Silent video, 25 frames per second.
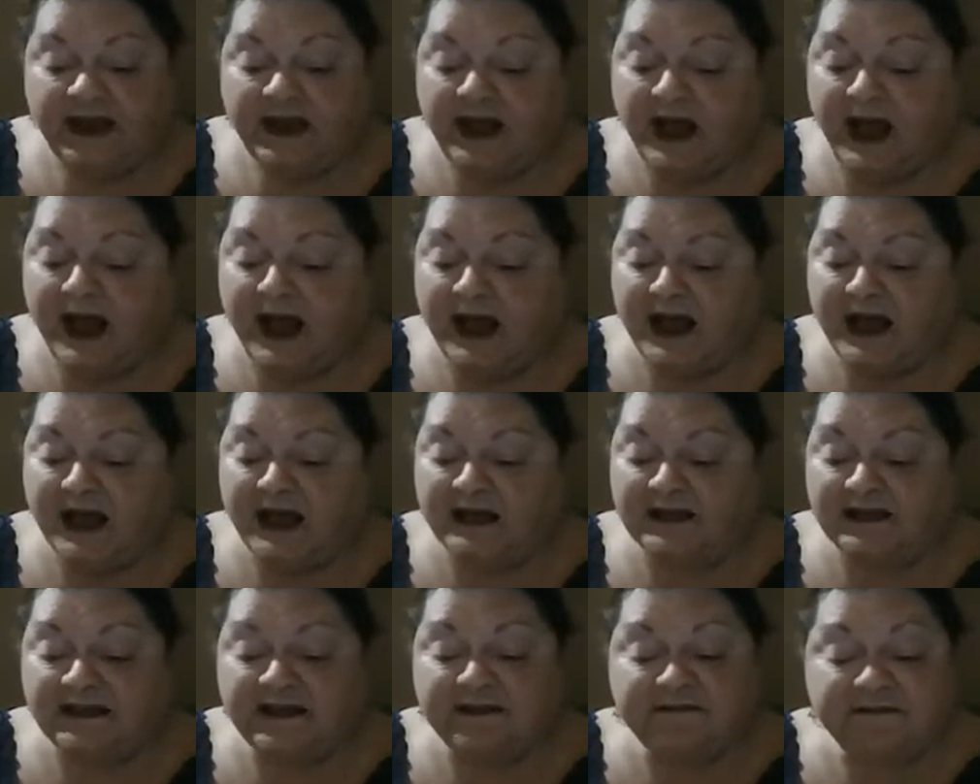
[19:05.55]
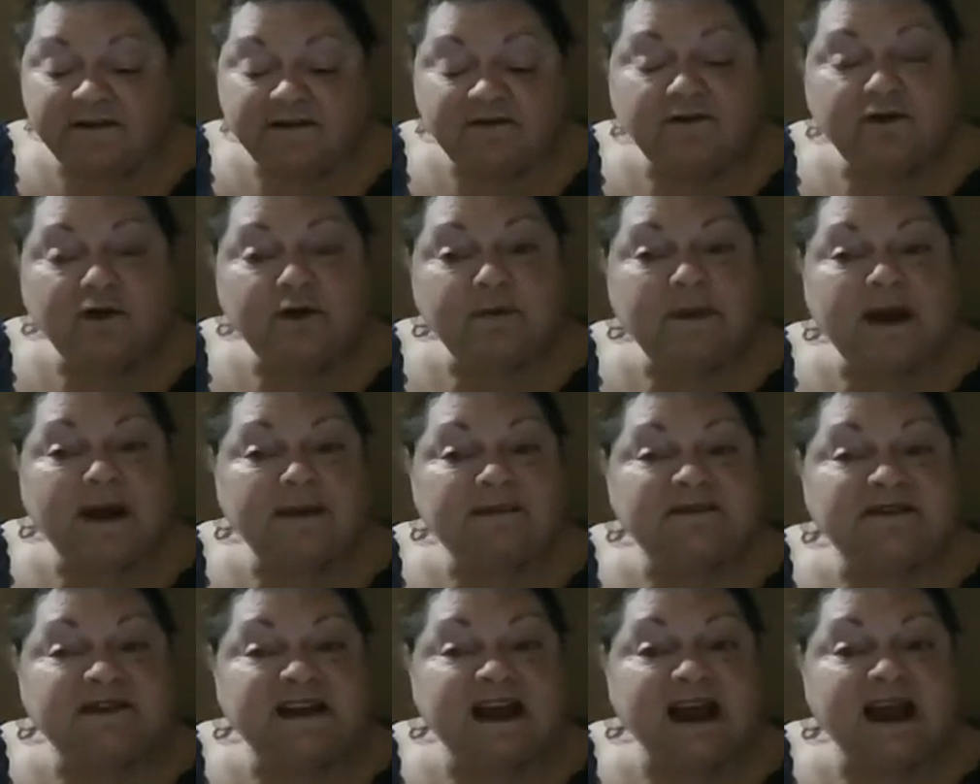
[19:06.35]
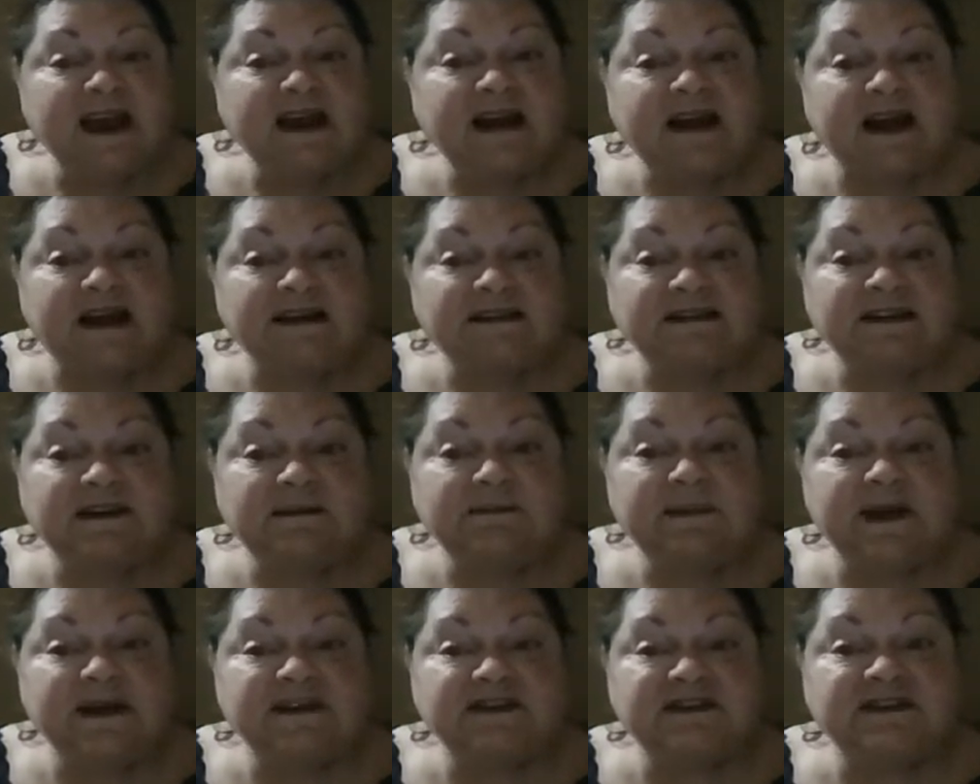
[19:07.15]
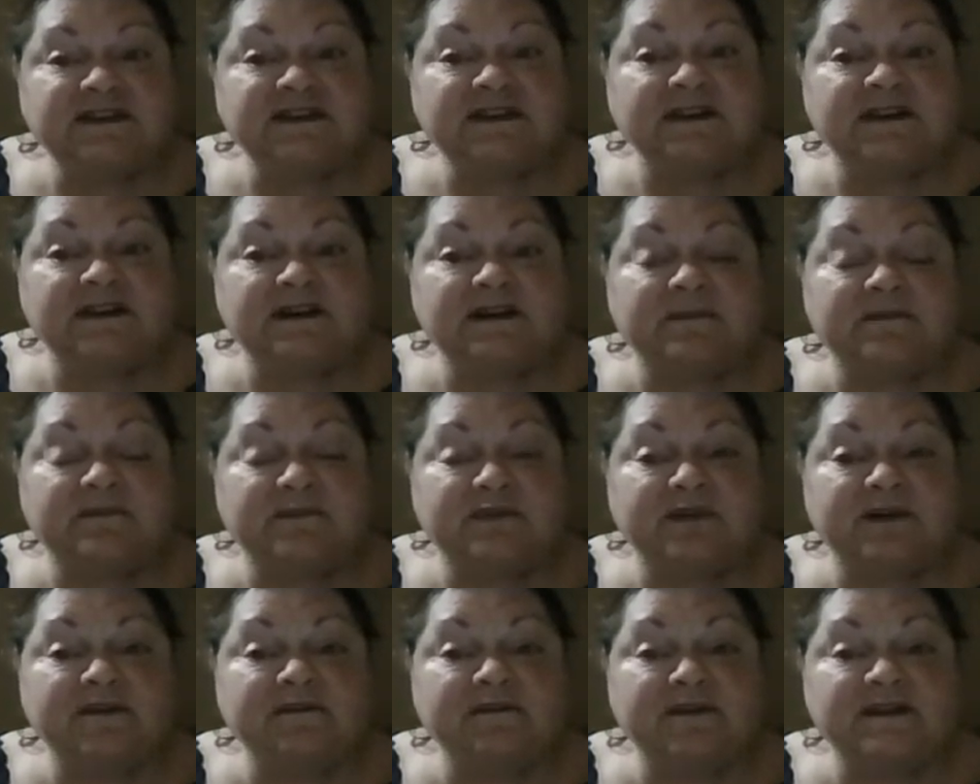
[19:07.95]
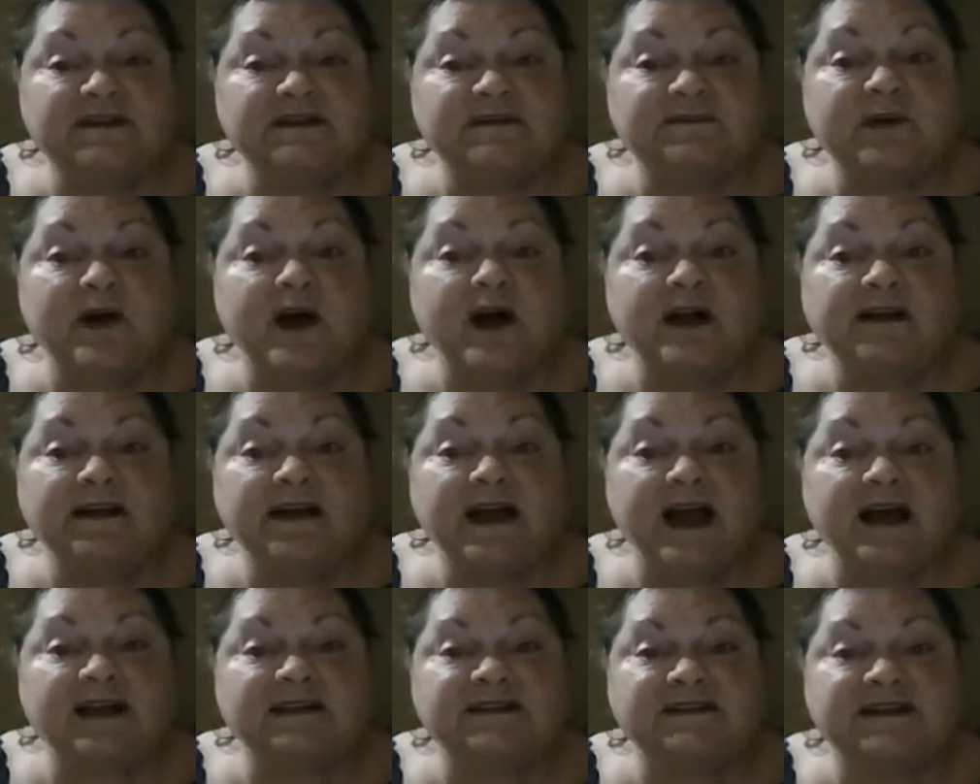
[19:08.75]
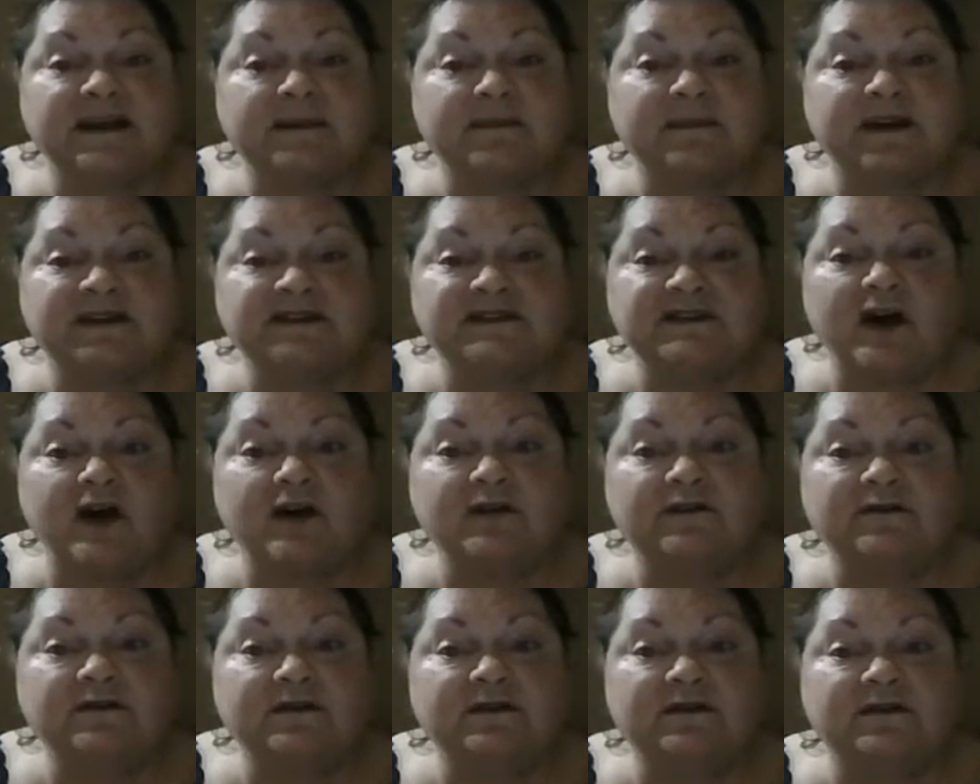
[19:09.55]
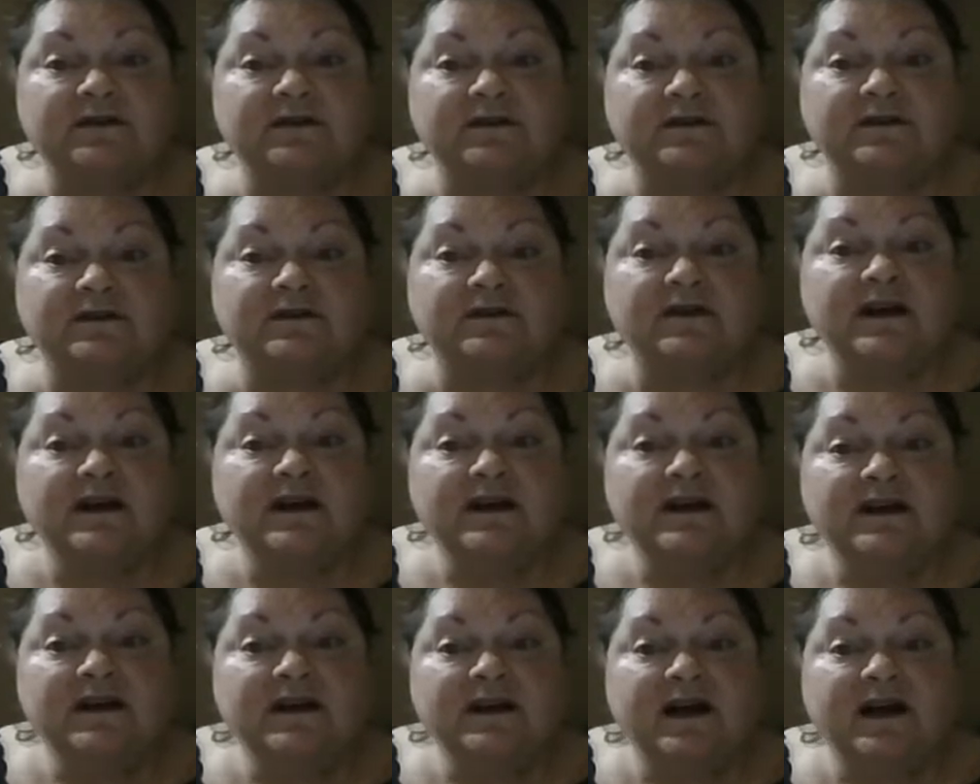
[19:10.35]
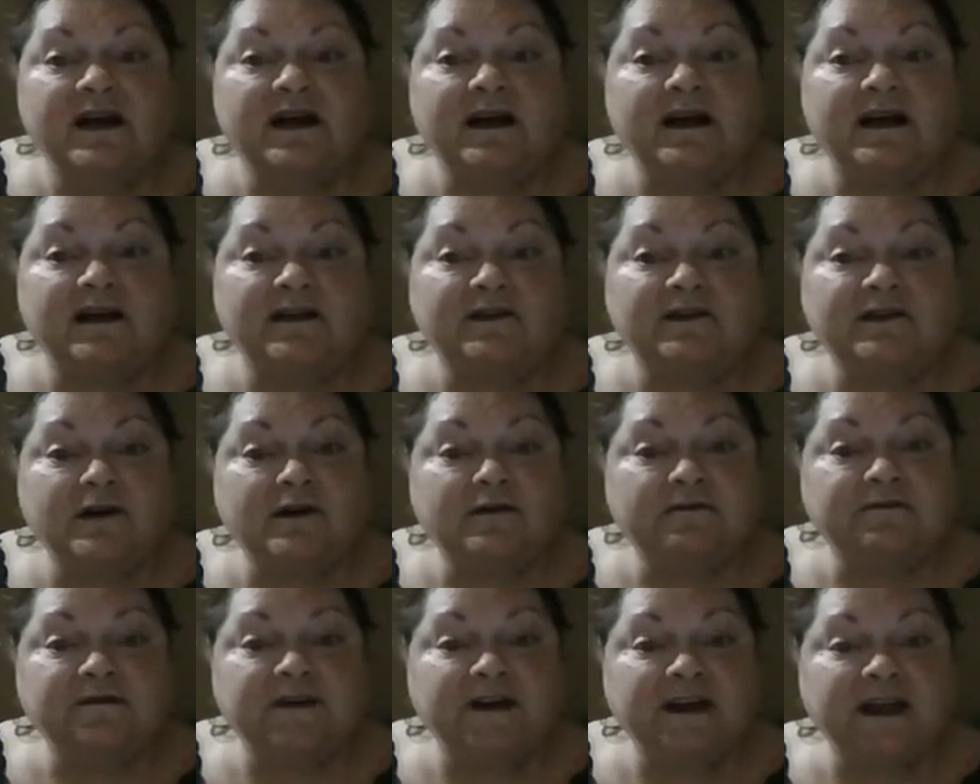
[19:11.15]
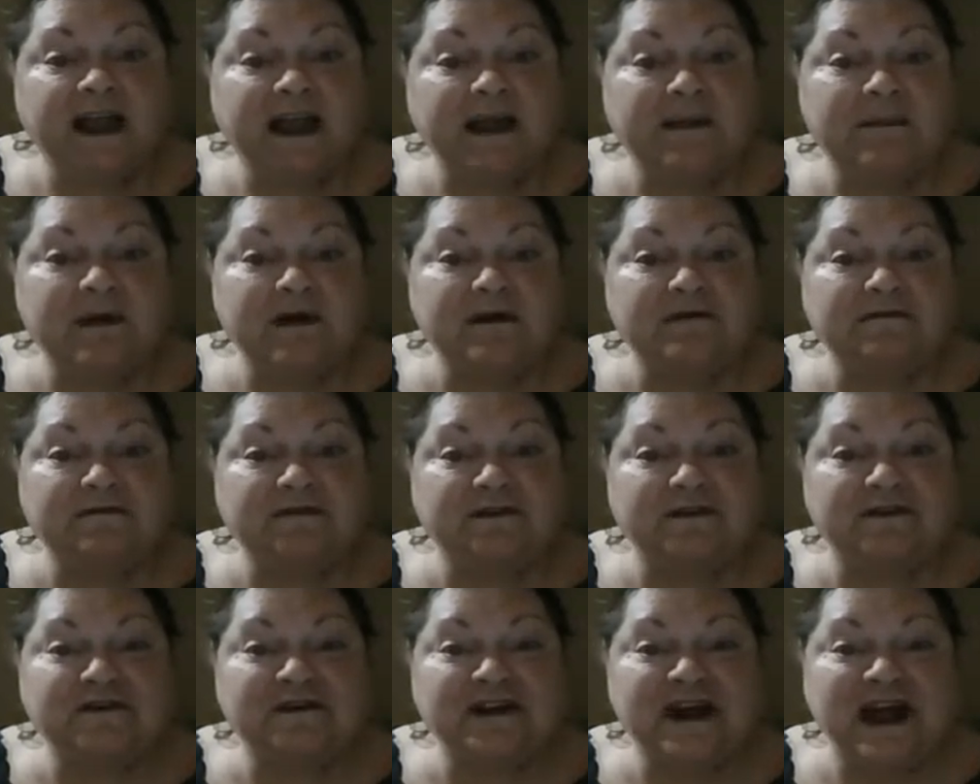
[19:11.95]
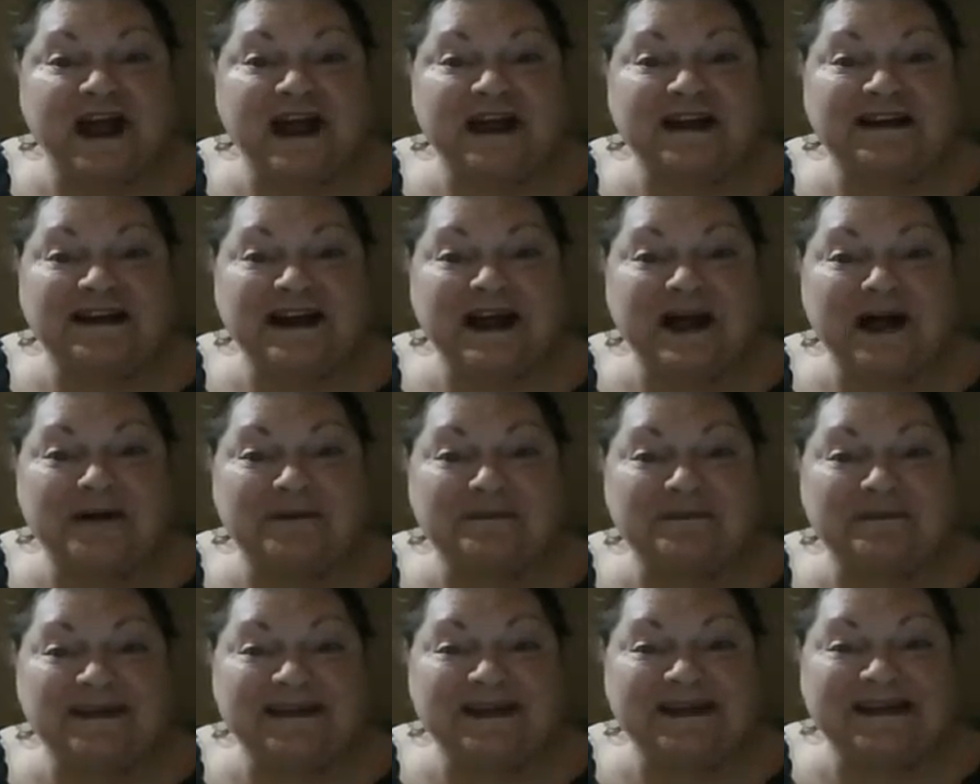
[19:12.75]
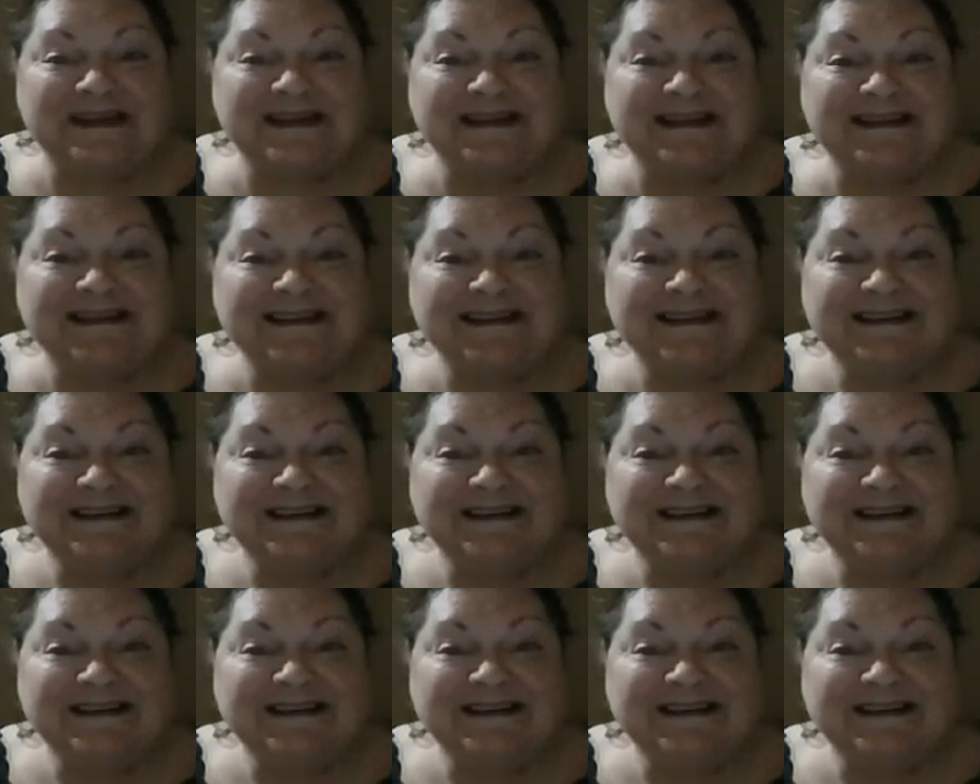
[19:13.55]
Living room update. I did mention in a previous podcast that my daughter and her girlfriend came over and helped me.